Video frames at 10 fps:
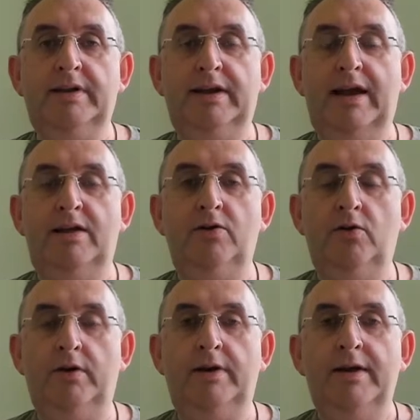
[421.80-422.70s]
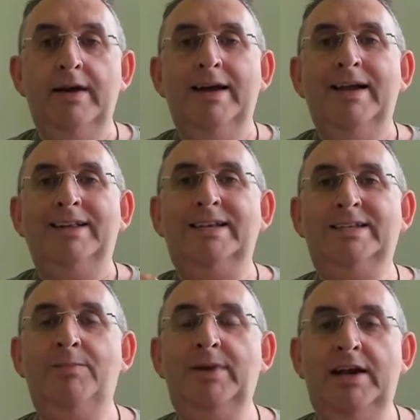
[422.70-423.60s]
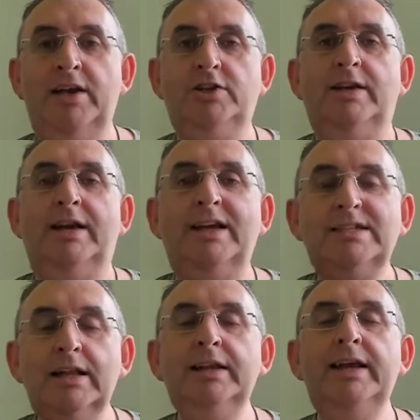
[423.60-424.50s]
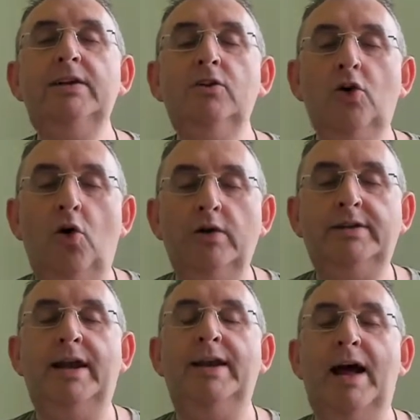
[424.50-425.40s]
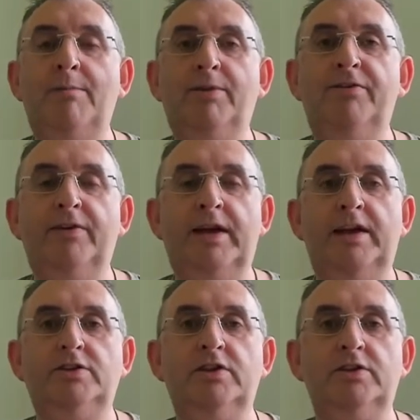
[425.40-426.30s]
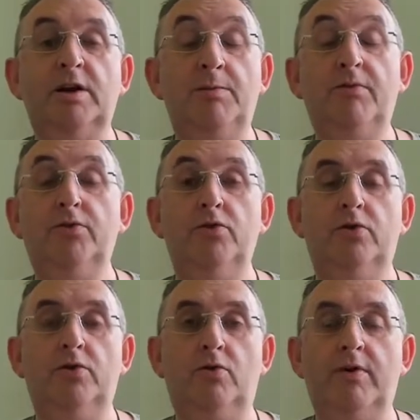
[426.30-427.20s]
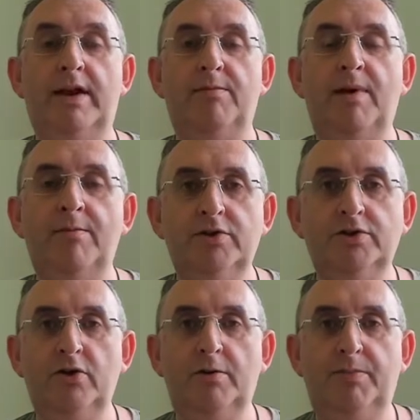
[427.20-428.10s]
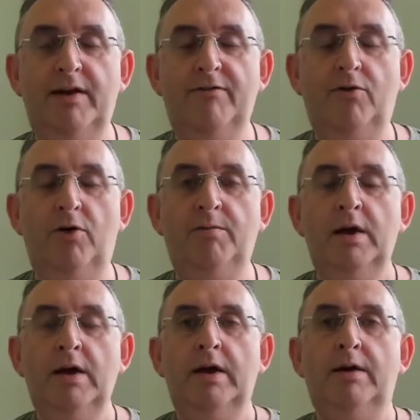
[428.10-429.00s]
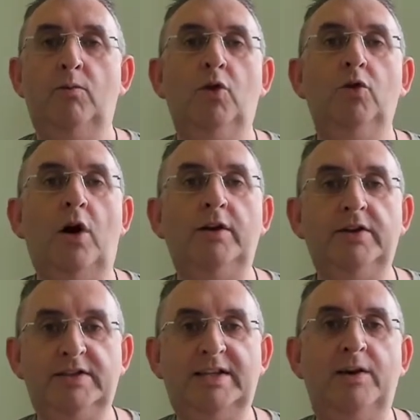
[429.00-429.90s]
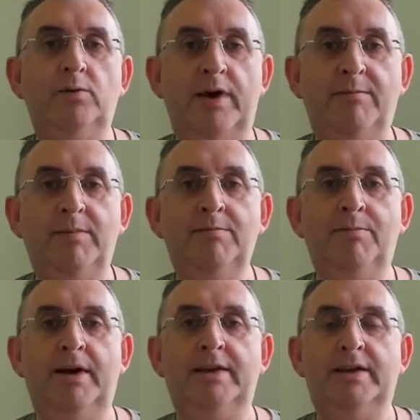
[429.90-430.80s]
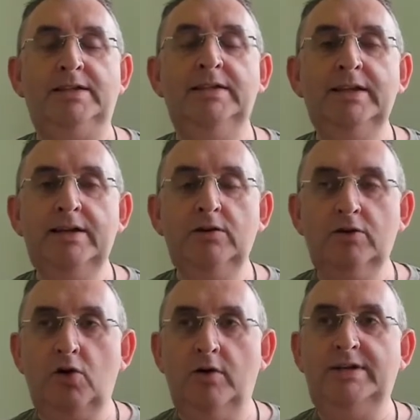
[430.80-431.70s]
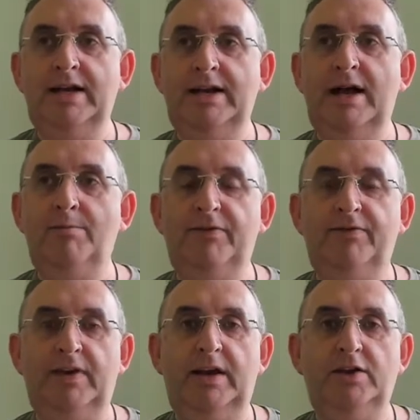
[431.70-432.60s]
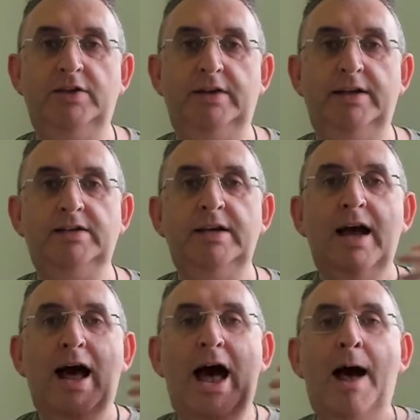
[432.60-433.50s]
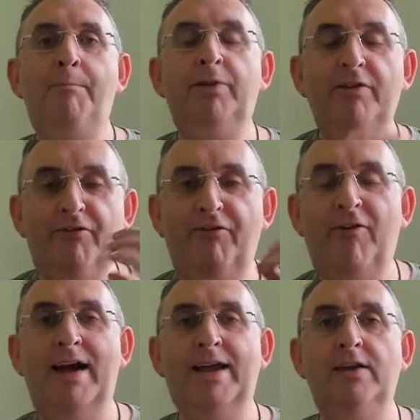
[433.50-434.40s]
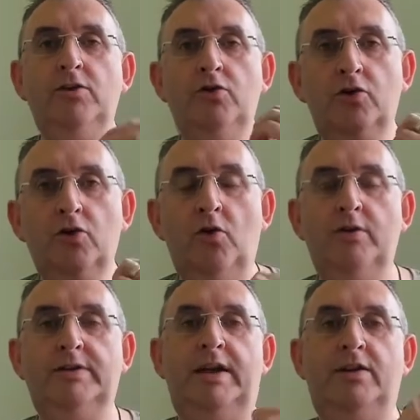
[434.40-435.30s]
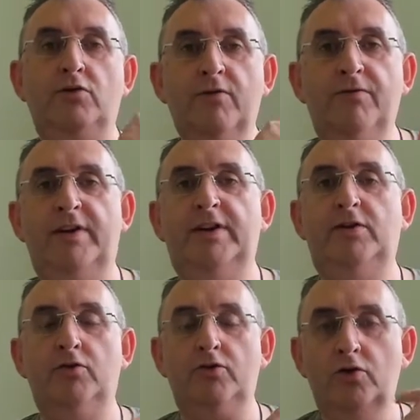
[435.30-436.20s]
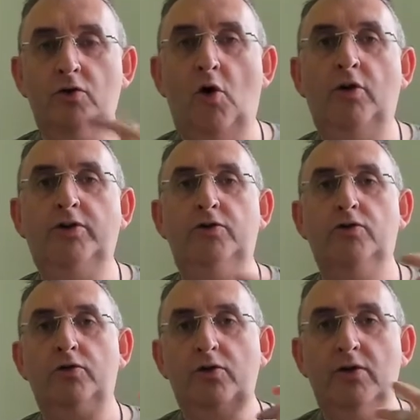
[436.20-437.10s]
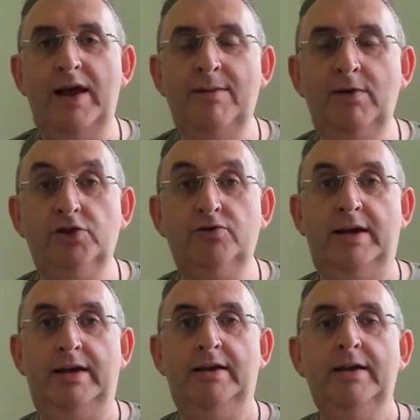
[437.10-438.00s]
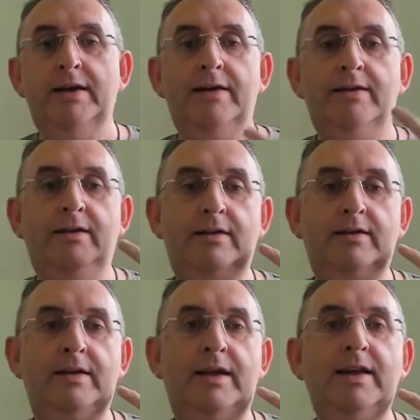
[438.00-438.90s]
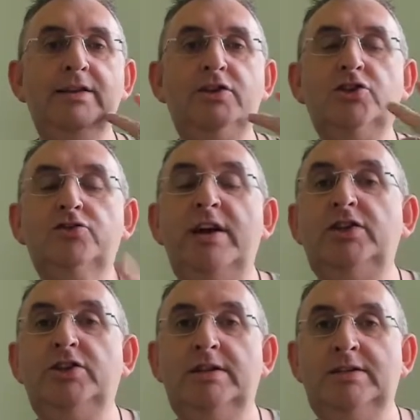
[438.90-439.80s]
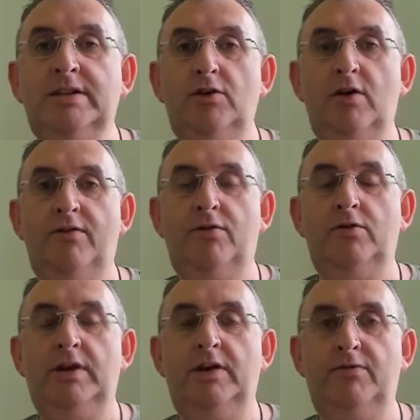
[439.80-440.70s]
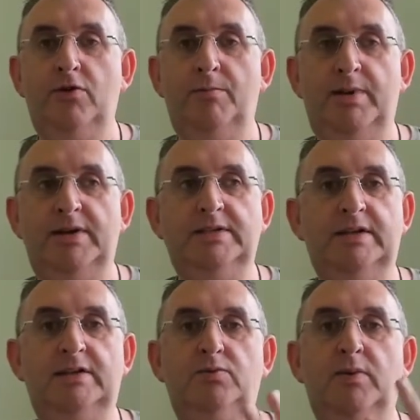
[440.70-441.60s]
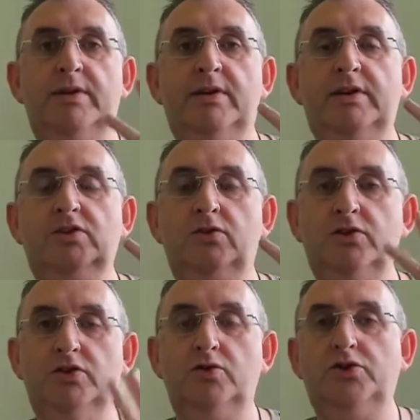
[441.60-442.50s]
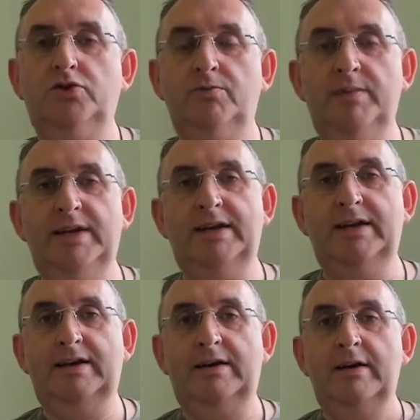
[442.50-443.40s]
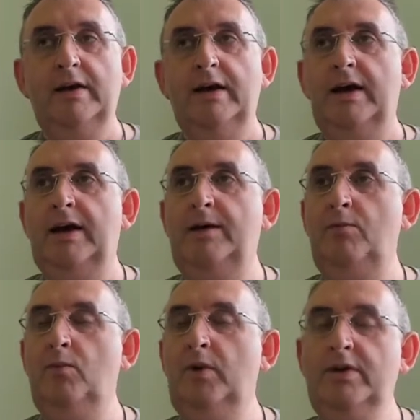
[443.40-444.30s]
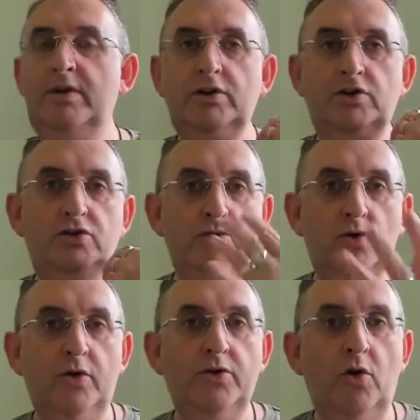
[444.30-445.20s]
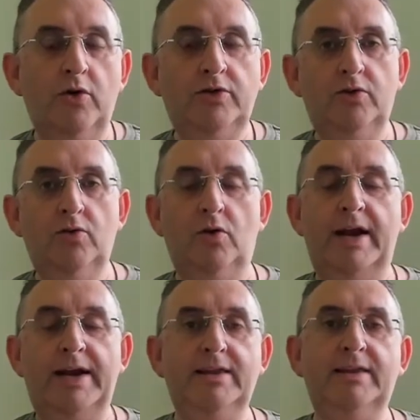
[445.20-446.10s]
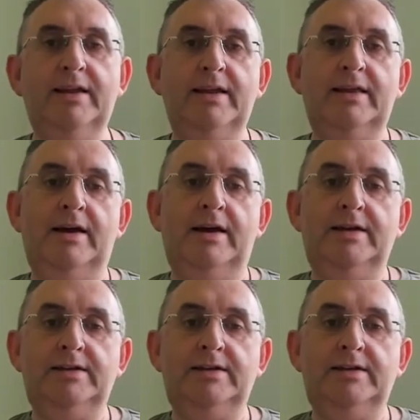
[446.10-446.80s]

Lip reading: together on. Dissemination is legal content amplification. Some of you who are already members of our platform will understand what I mean by this. Legal content amplification is amplifying your content, your video, your audio, your imagery, the illustrations that you have out there of your business, whether it's on social media, whether it's you on audio or anything like that,